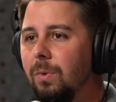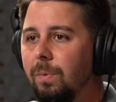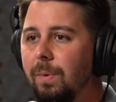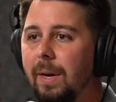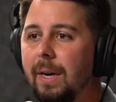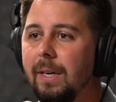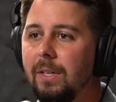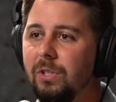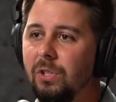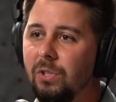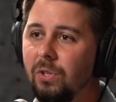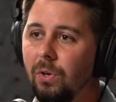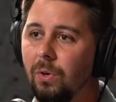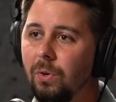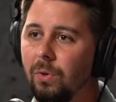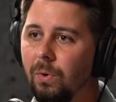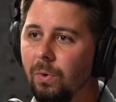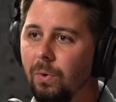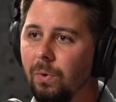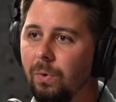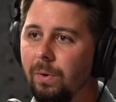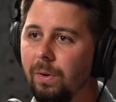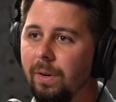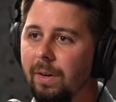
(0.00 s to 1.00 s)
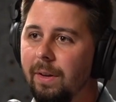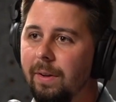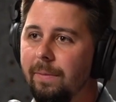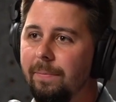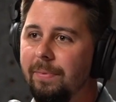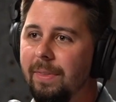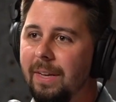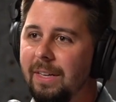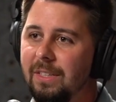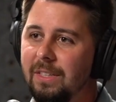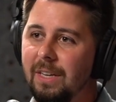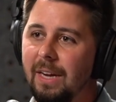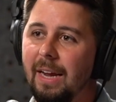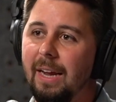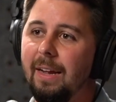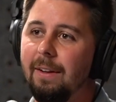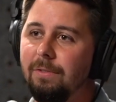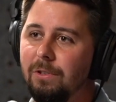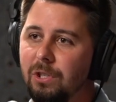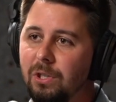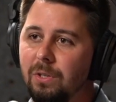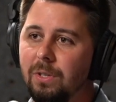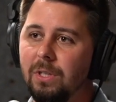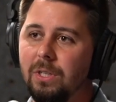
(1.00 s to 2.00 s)
direct circle. Yeah. And to
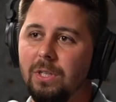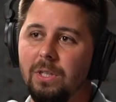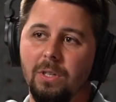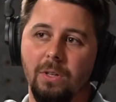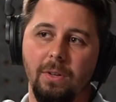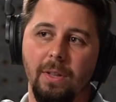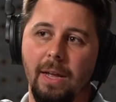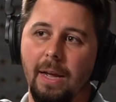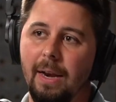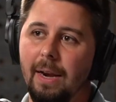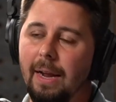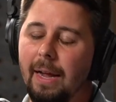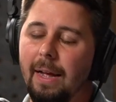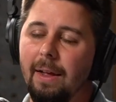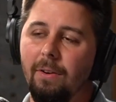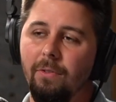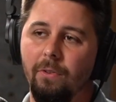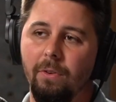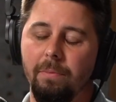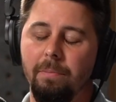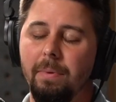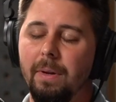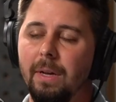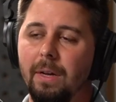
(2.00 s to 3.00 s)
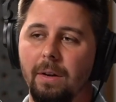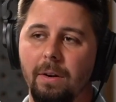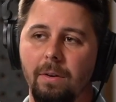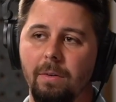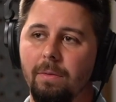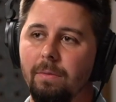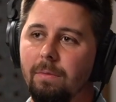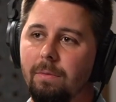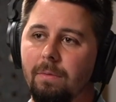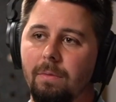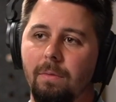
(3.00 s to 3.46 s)
have Judas do that had to have been.